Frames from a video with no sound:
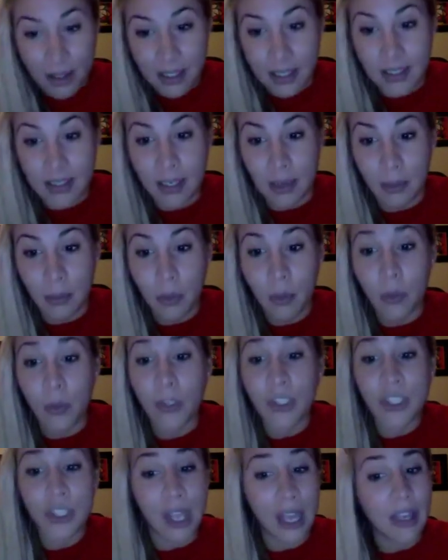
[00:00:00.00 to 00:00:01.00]
autism,
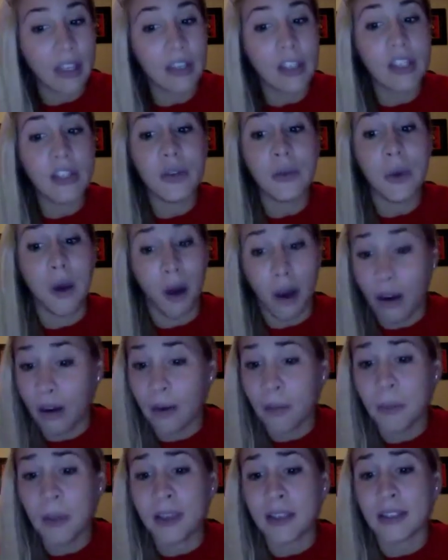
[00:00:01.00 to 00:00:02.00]
which likely you
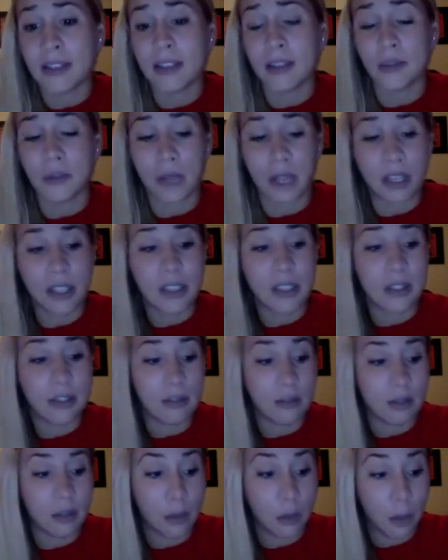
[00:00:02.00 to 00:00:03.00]
are, because the
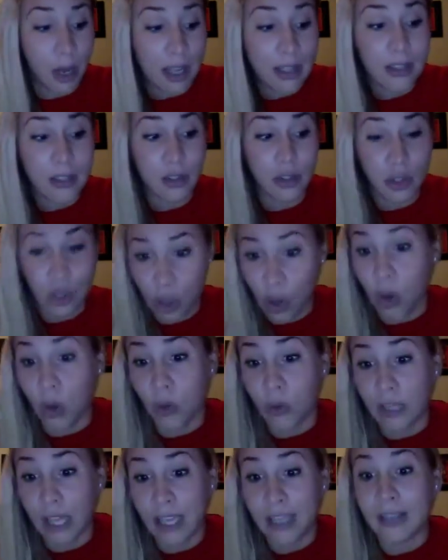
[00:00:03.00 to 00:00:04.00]
rates
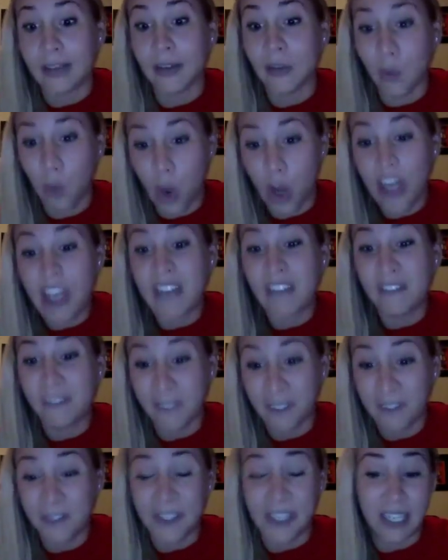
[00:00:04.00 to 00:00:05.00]
show like 1
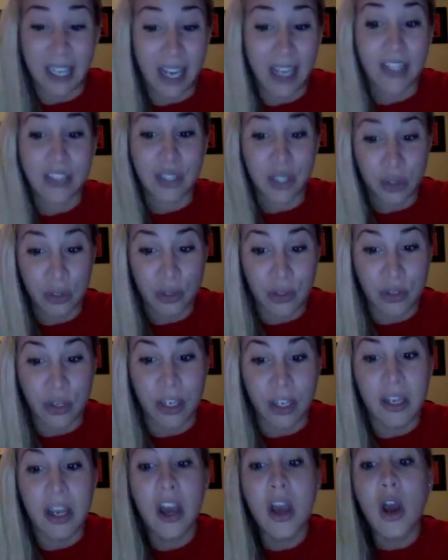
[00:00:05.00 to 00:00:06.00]
in 59
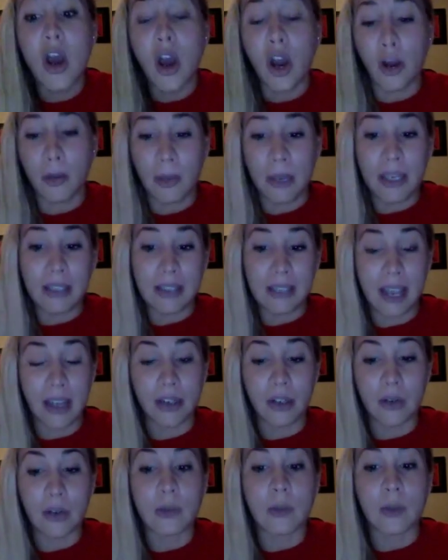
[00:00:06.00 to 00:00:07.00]
children are being
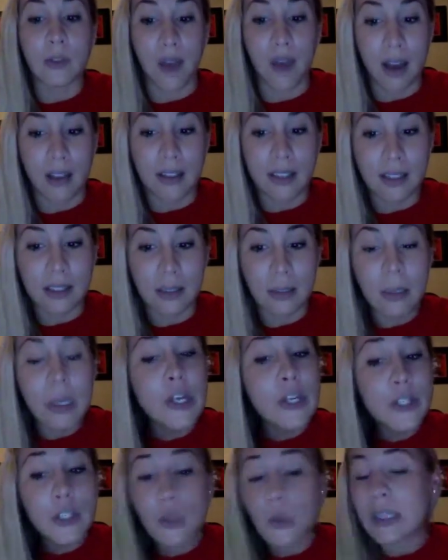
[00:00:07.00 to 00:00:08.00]
diagnosed with
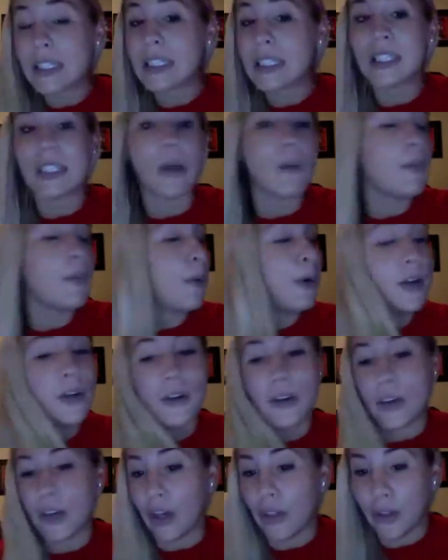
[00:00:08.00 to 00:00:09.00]
autism. So at some
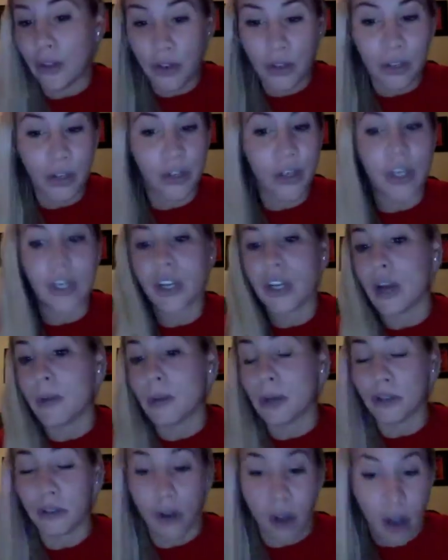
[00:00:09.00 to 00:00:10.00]
point or another, you're going to
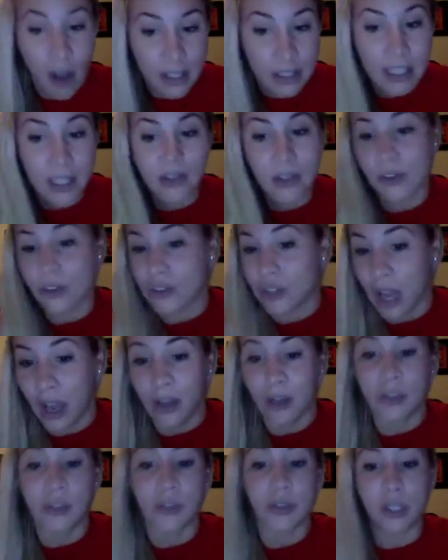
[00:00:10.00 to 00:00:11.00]
come across either a
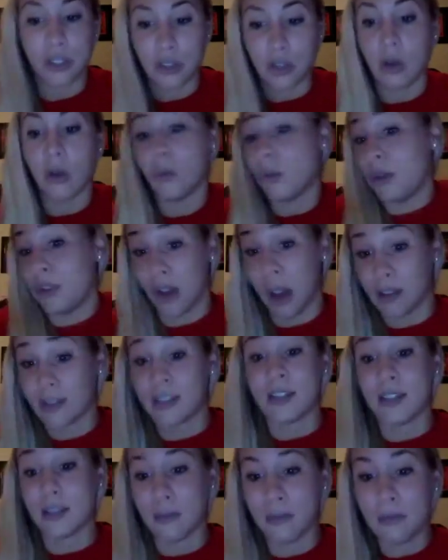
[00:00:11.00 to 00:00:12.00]
child or an adult with
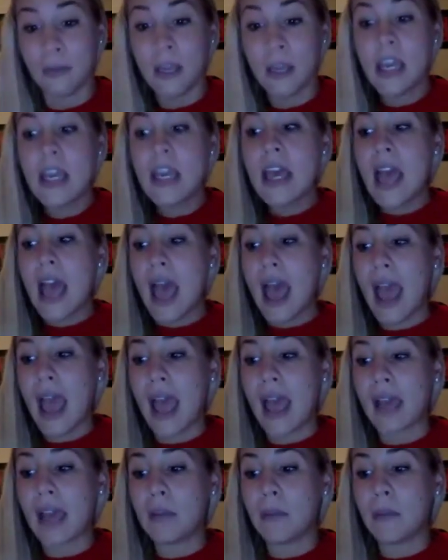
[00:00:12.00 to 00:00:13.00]
autism.
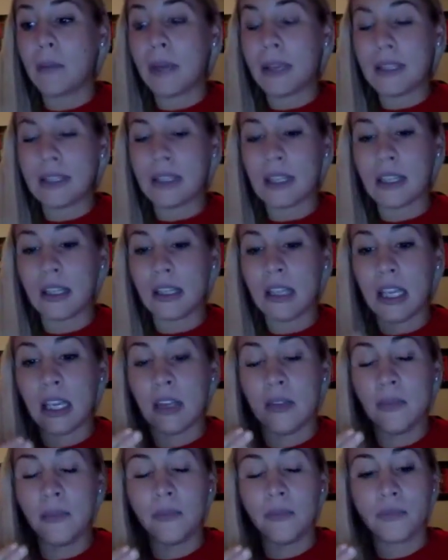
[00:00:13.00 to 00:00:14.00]
And
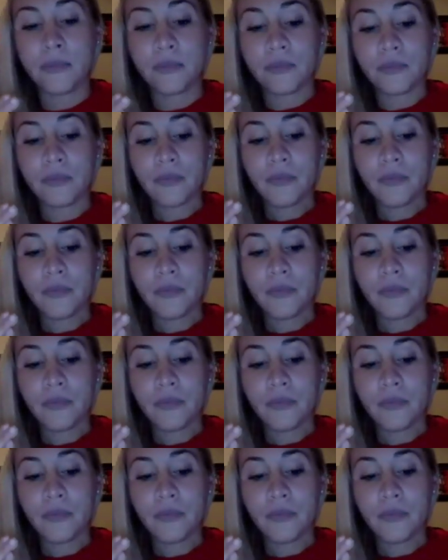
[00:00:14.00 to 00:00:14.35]
basically,